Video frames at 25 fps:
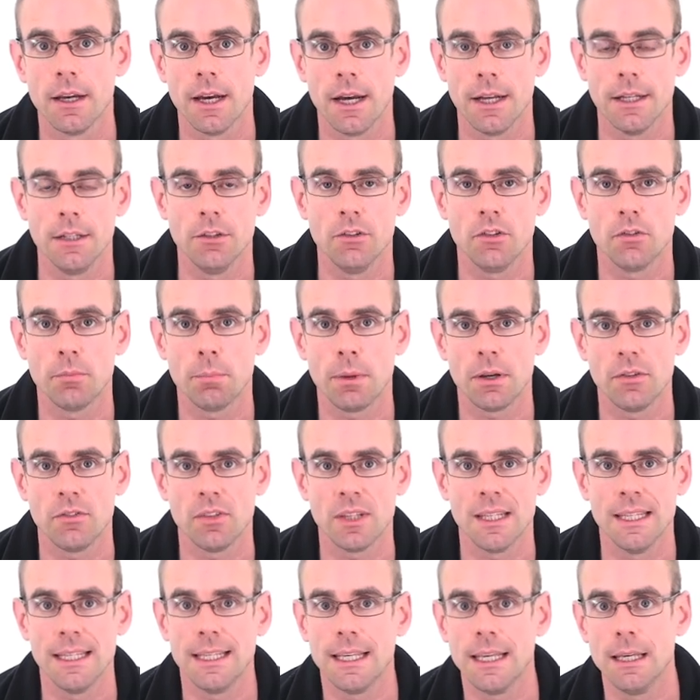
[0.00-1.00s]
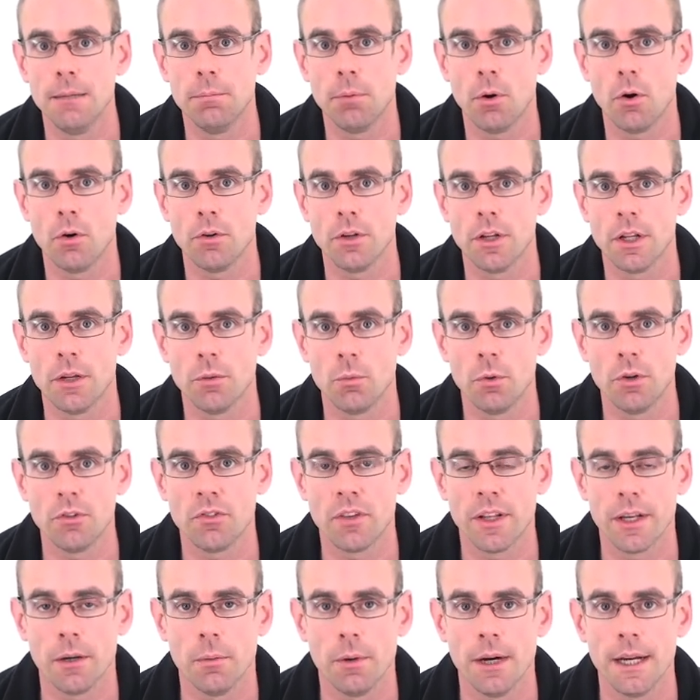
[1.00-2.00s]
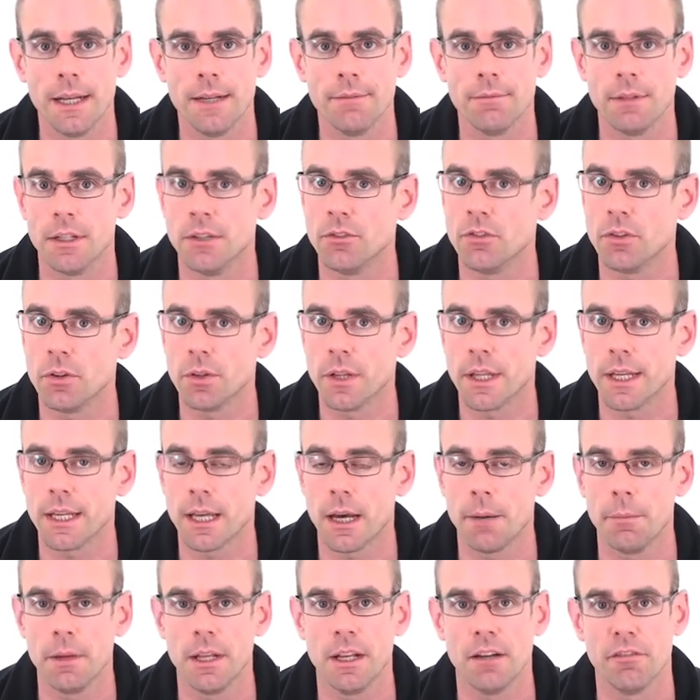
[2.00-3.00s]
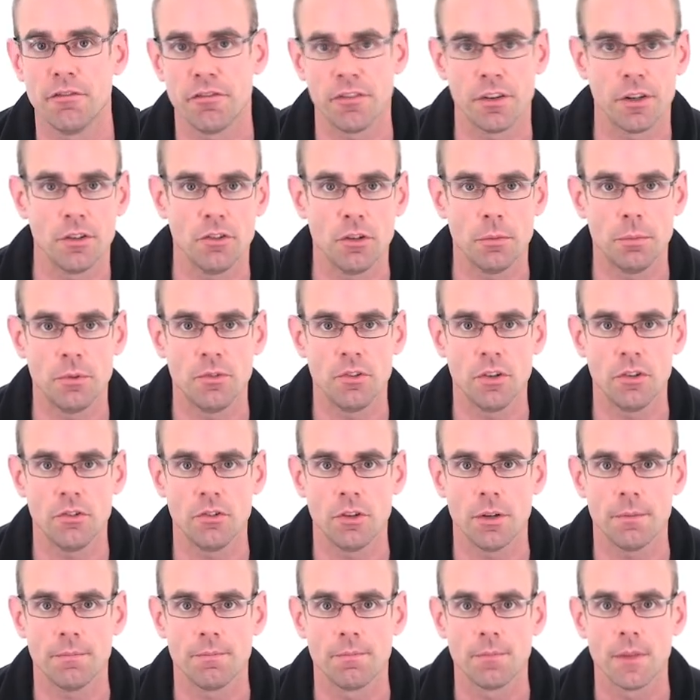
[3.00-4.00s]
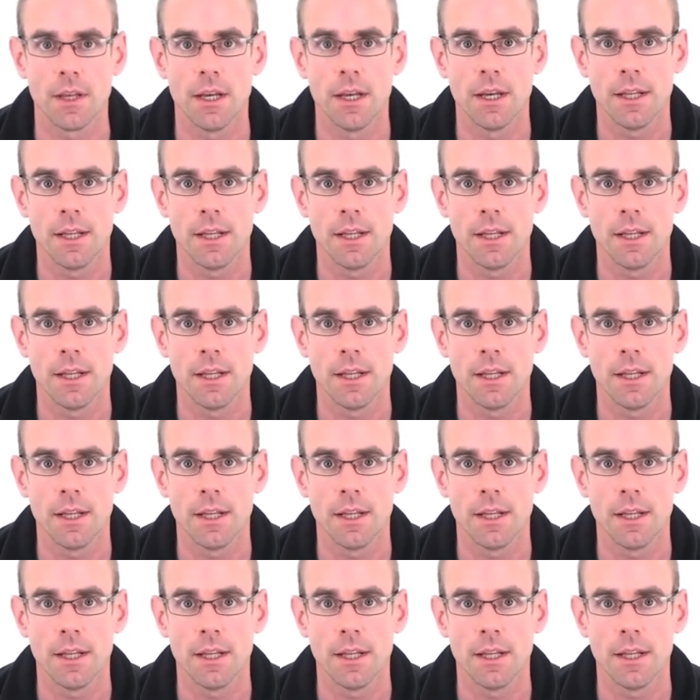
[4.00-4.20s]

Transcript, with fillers: and you just basically keep on whistling away until they come in and find your position.